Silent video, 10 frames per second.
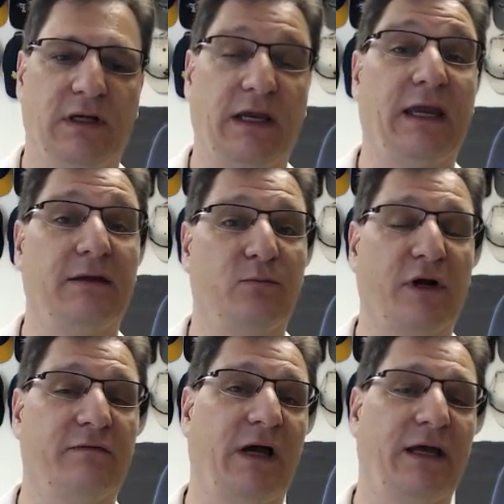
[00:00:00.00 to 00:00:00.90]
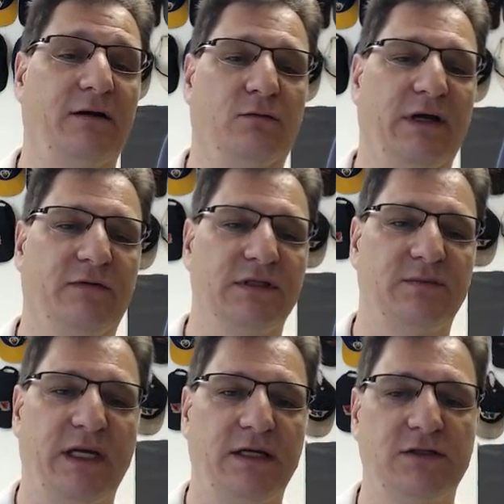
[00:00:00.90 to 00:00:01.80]
and provide a reference
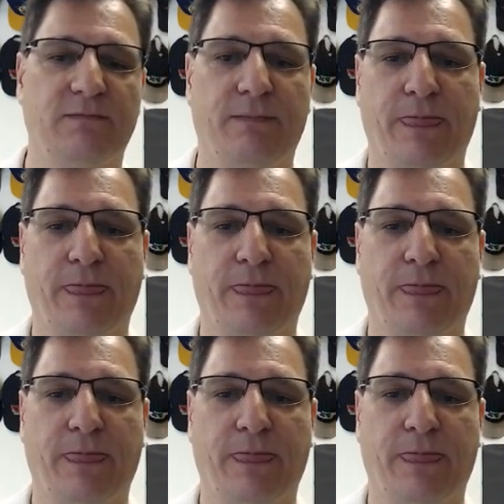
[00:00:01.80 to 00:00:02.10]
page.